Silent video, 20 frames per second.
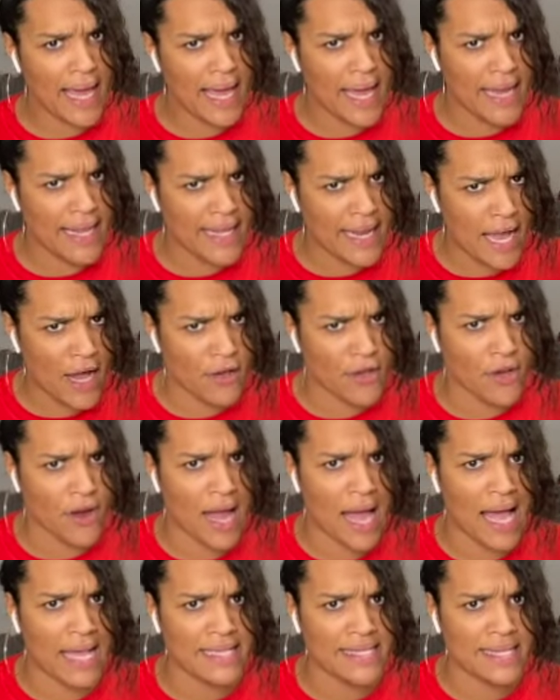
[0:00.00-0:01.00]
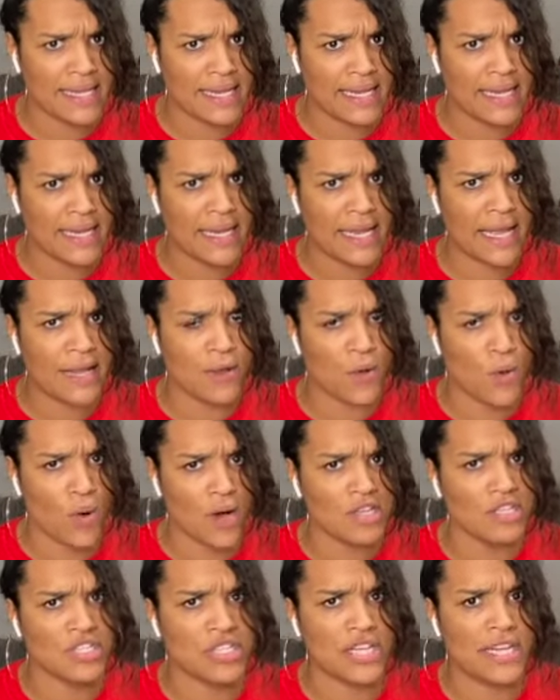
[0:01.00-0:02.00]
And now you're asking and
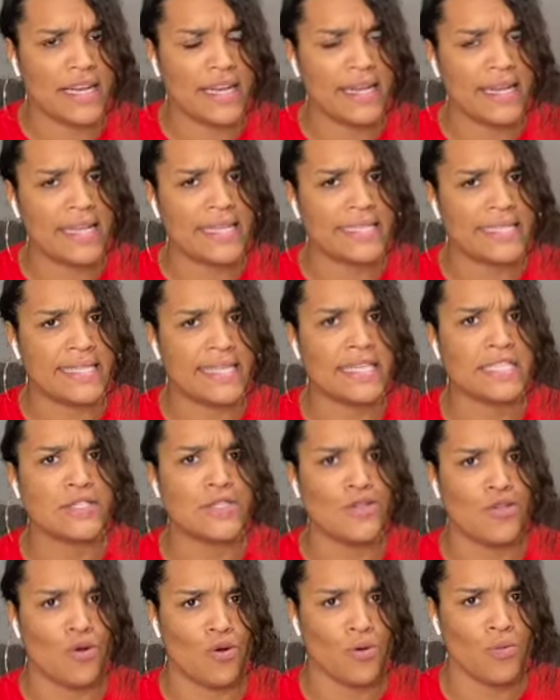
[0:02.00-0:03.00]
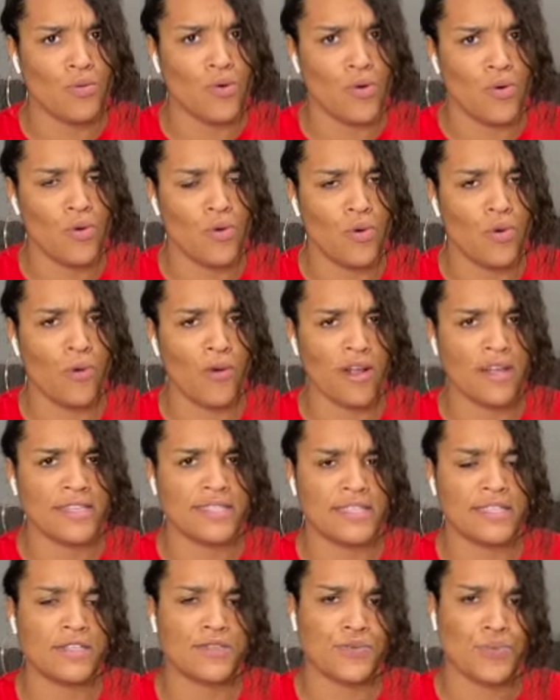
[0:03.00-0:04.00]
questioning, is this normal or is
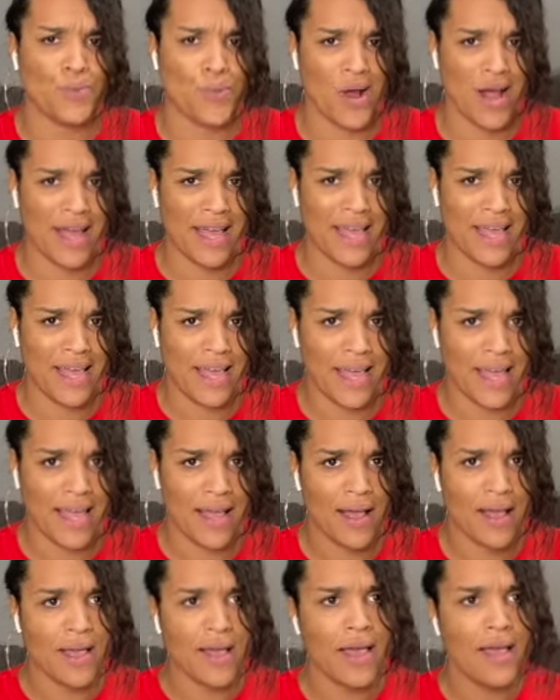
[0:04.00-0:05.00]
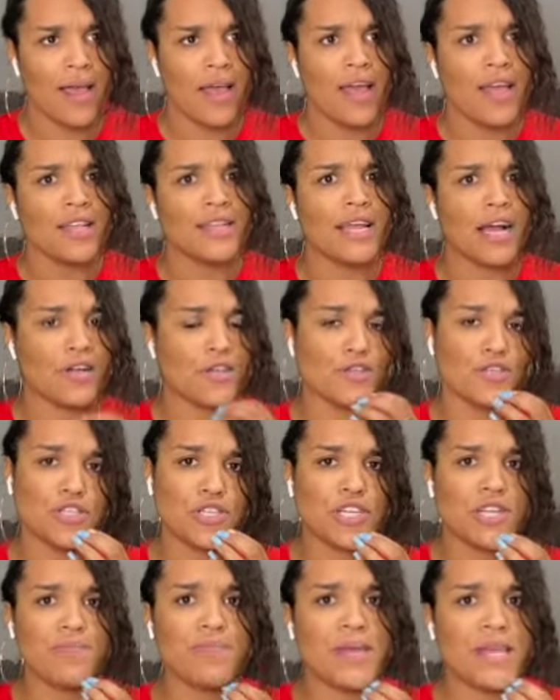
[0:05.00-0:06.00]
this right? Now, you
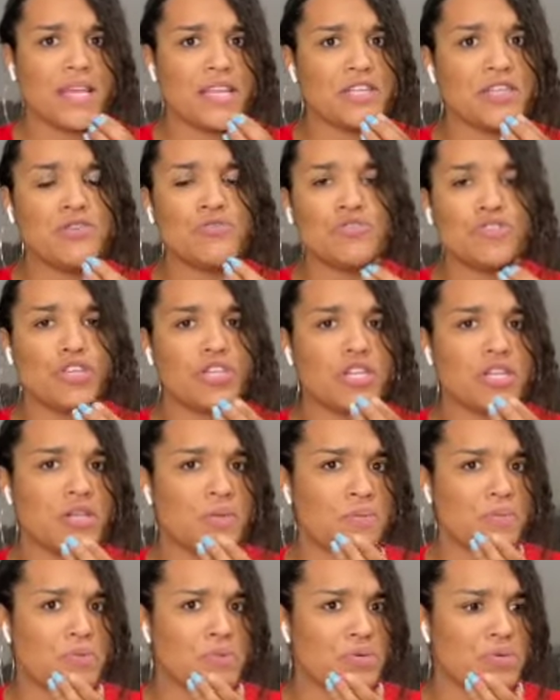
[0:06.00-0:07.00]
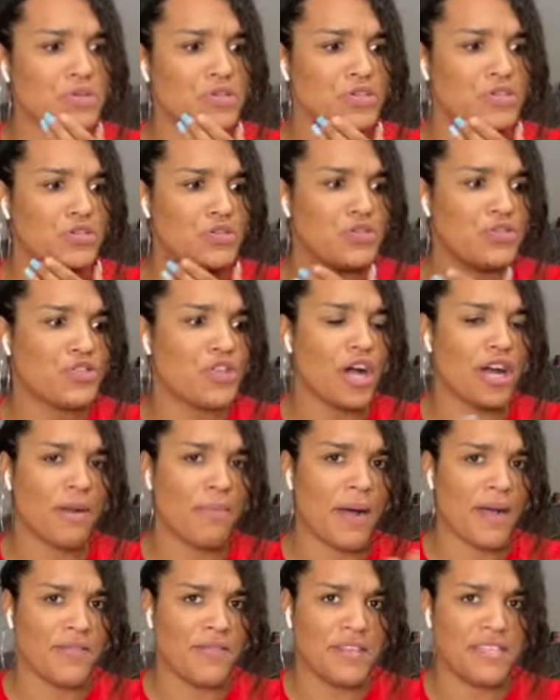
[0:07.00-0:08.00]
should have thought
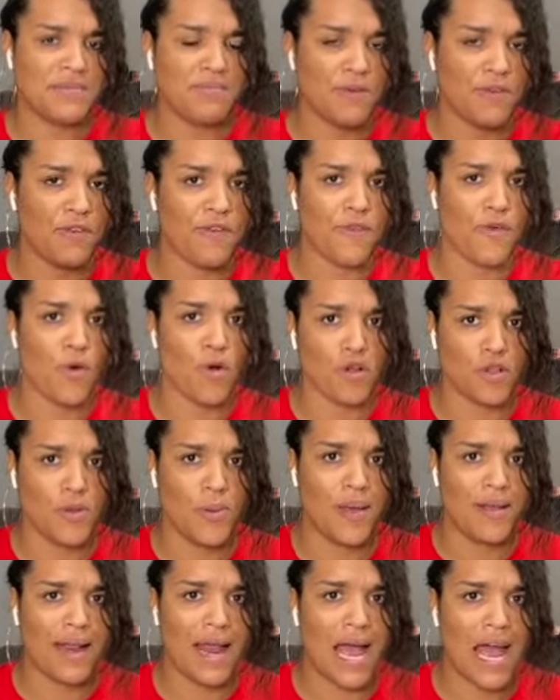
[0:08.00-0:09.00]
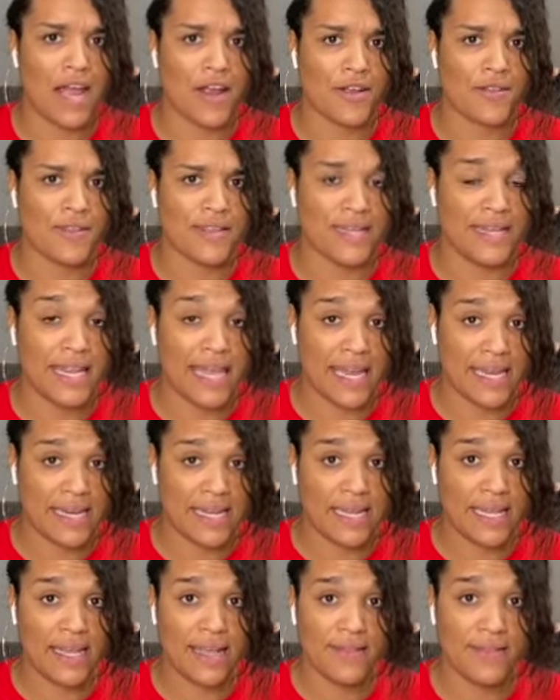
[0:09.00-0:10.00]
about this before you had hired the
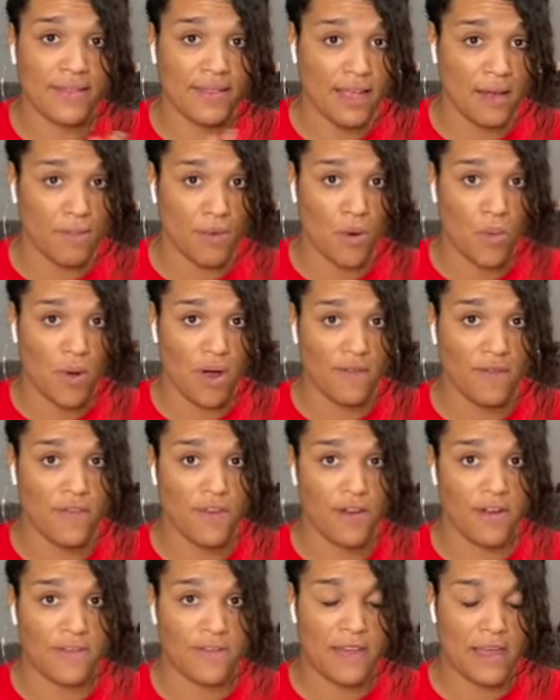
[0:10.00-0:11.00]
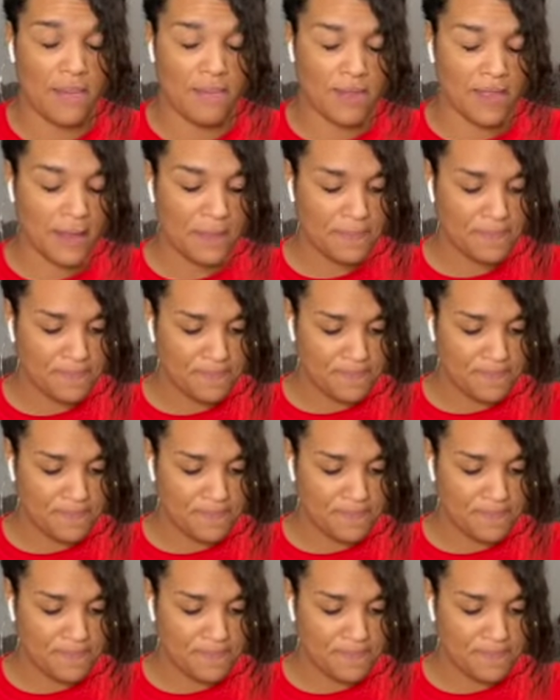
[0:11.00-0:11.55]
nanny, number one, for a family.